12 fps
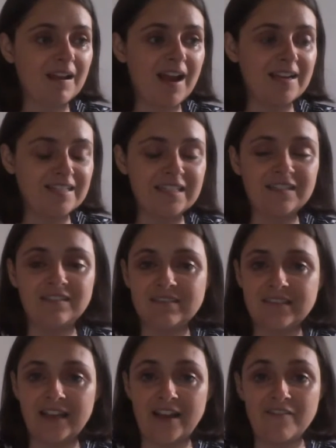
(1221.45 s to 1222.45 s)
ideals
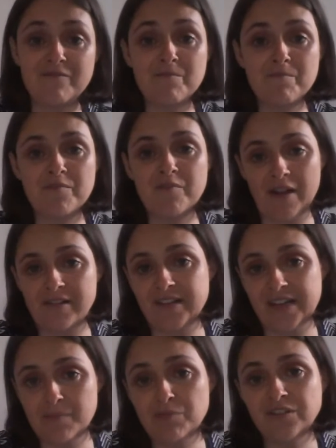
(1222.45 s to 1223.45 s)
that have
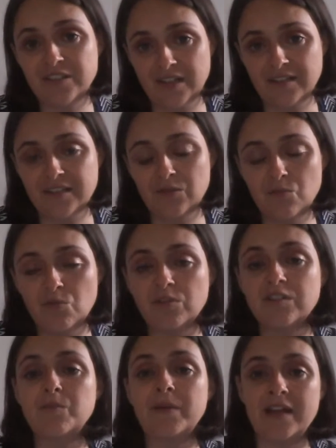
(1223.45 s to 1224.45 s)
gradually pushed us
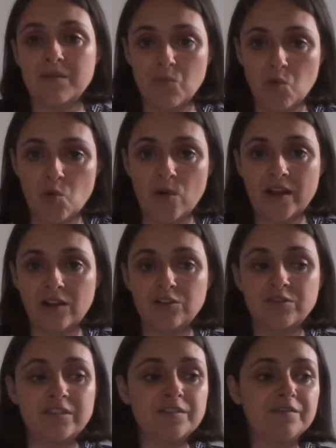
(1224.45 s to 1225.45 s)
towards being more
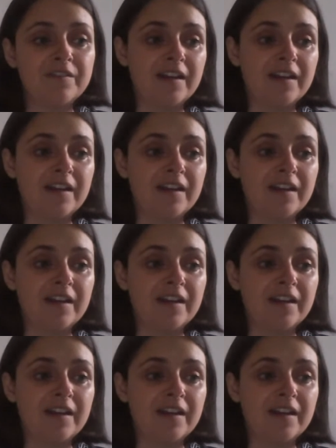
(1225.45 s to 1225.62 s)
inclusive